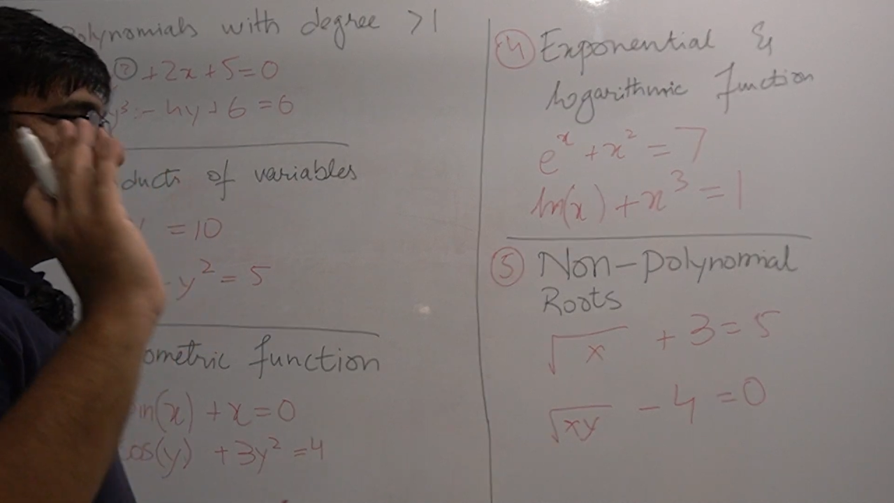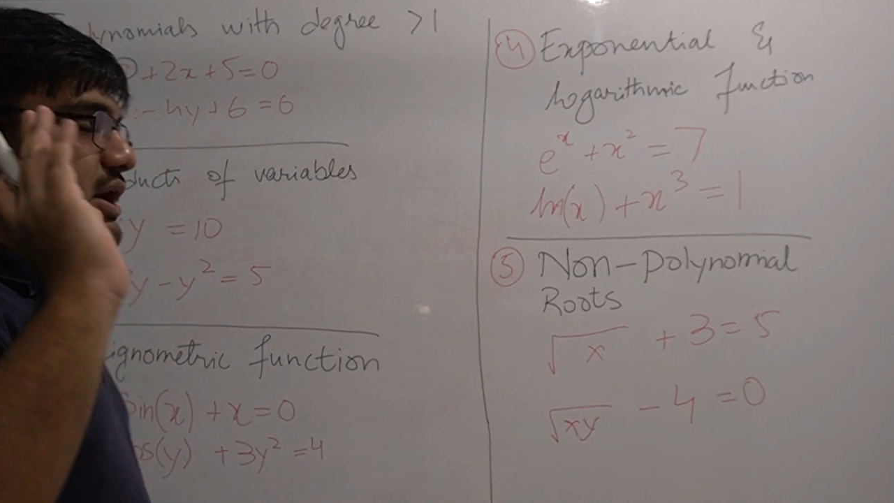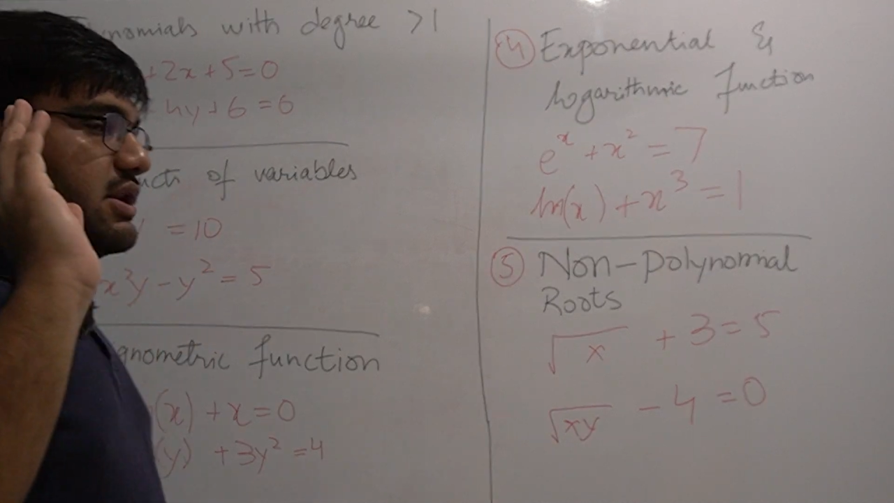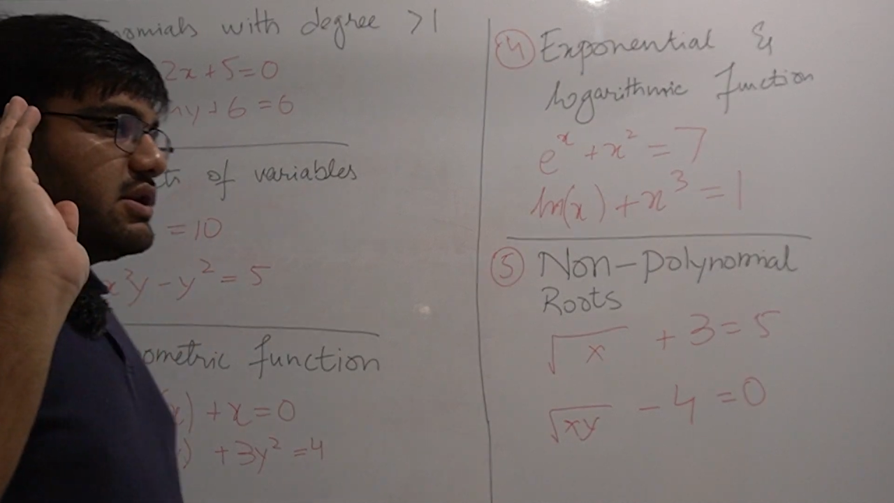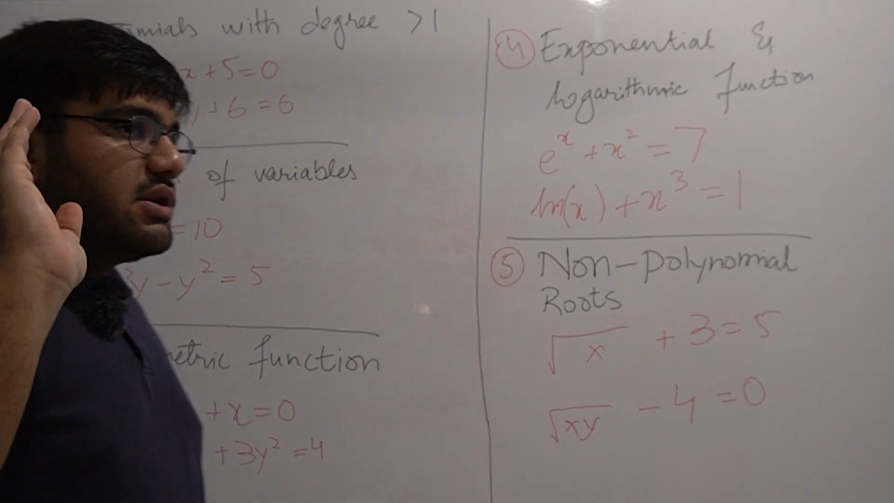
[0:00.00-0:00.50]

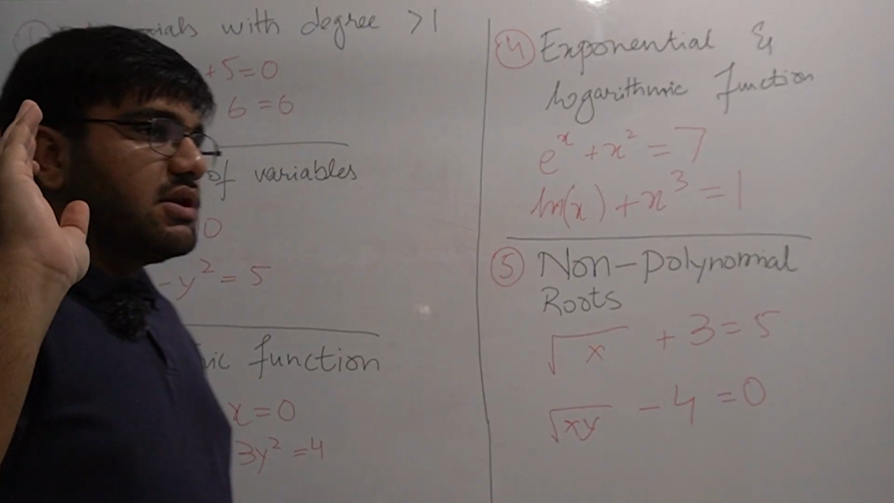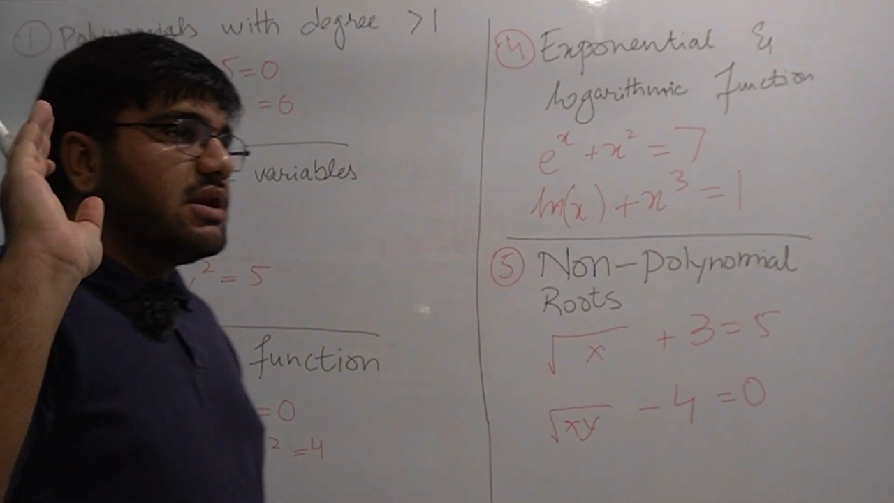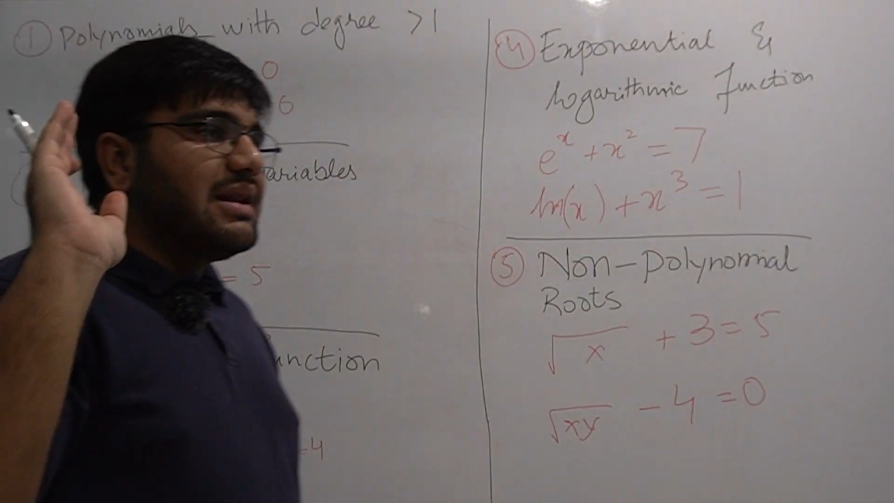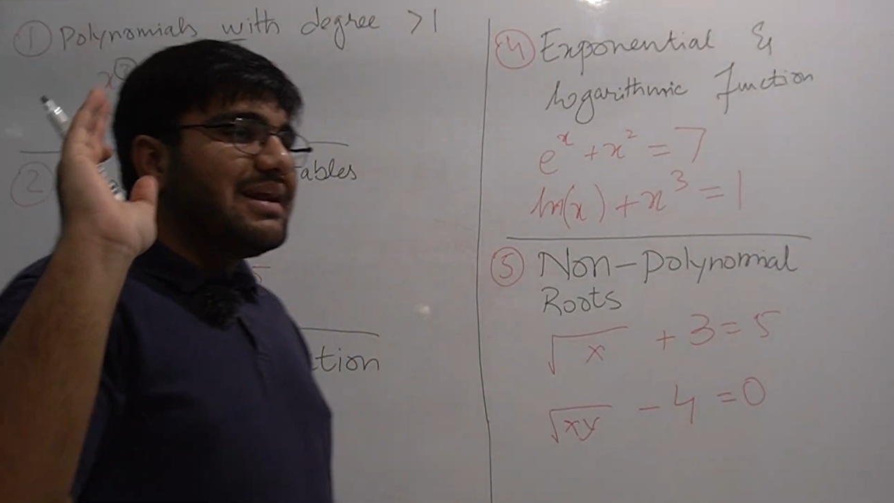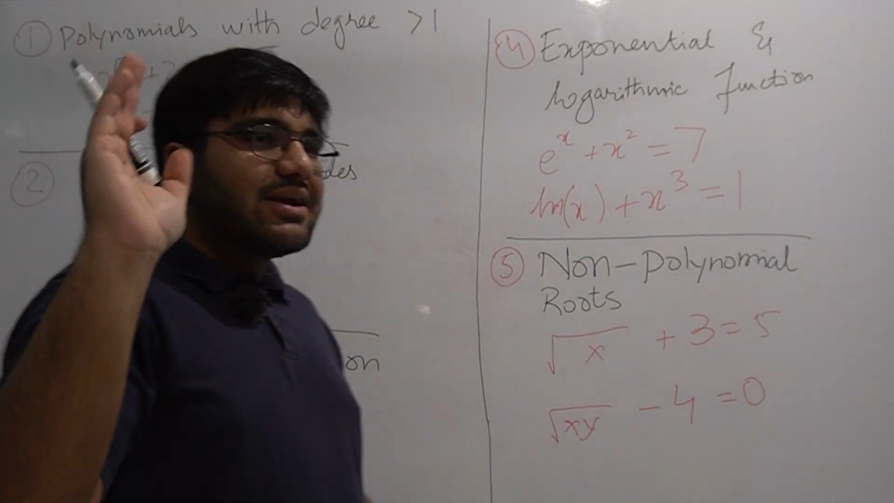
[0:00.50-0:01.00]
in
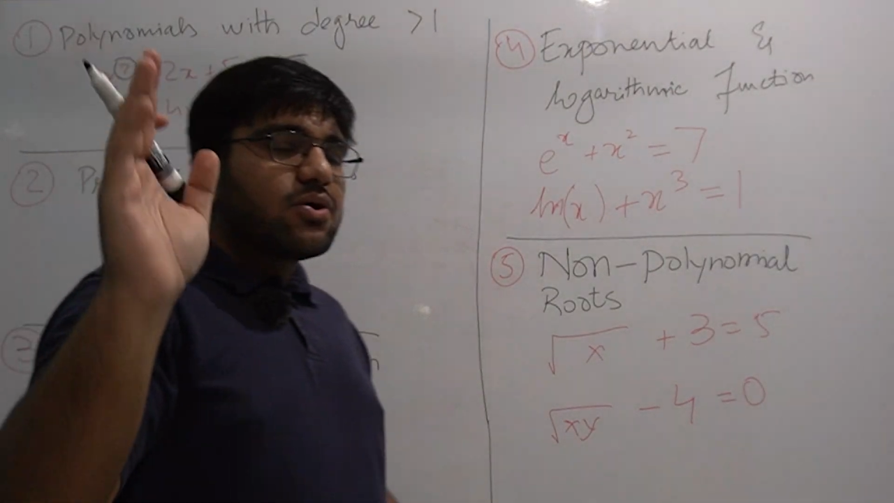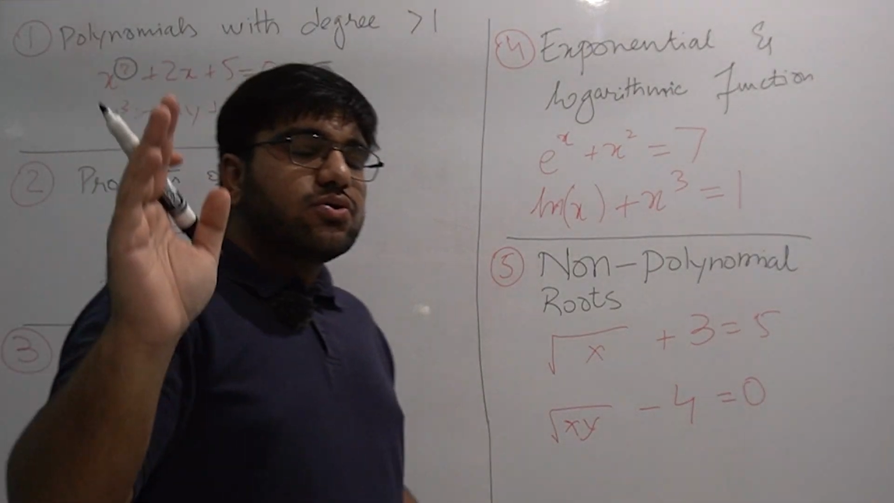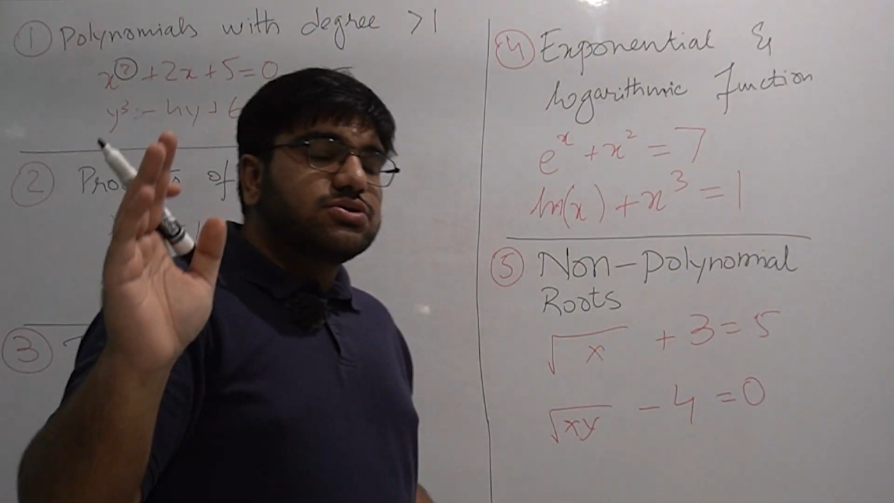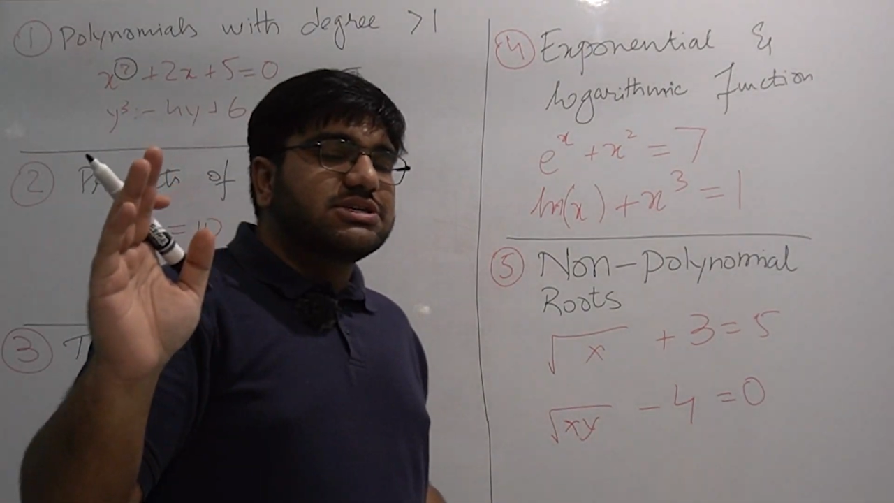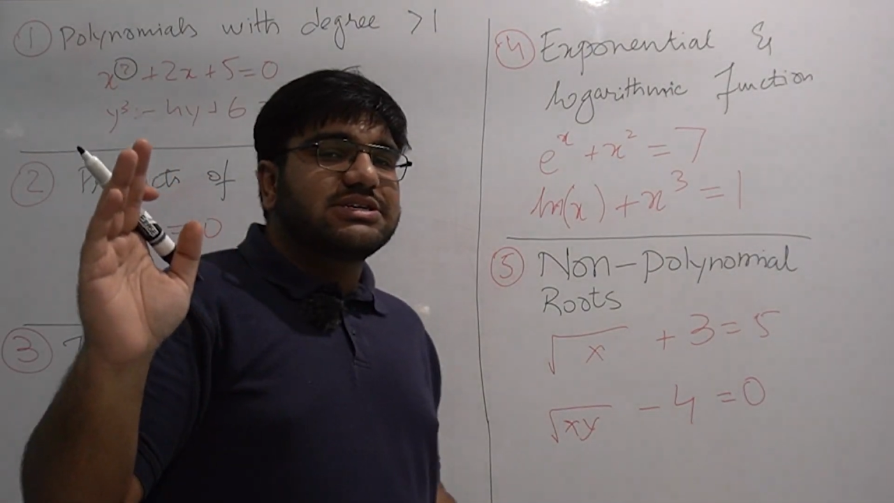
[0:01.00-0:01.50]
later
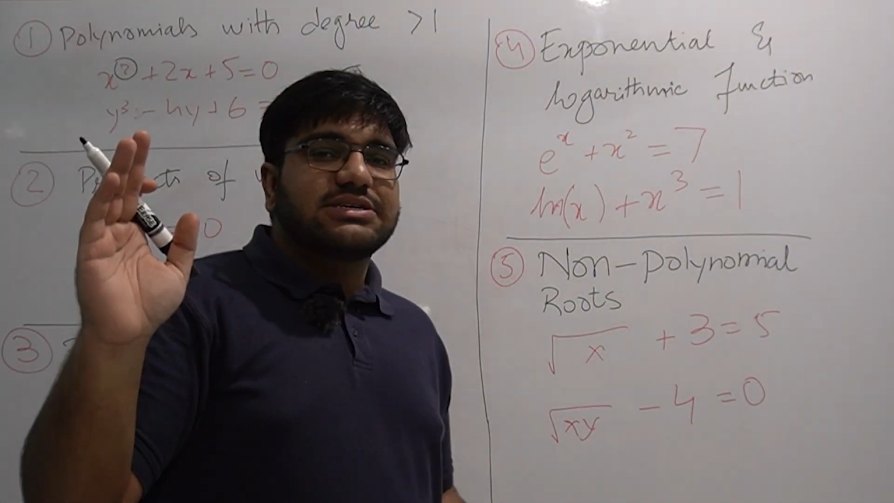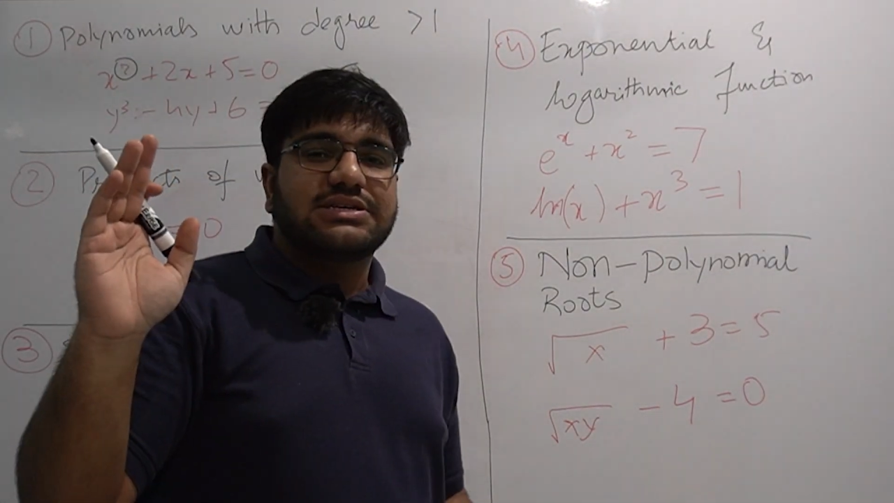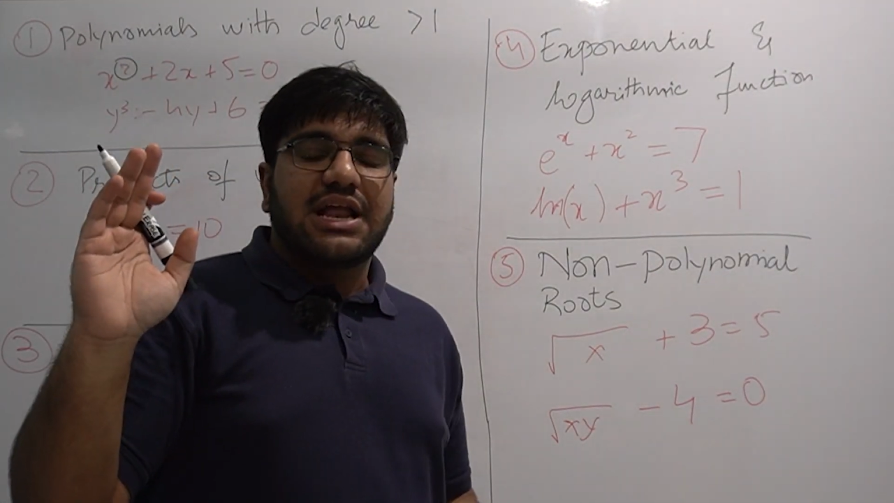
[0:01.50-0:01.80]
courses,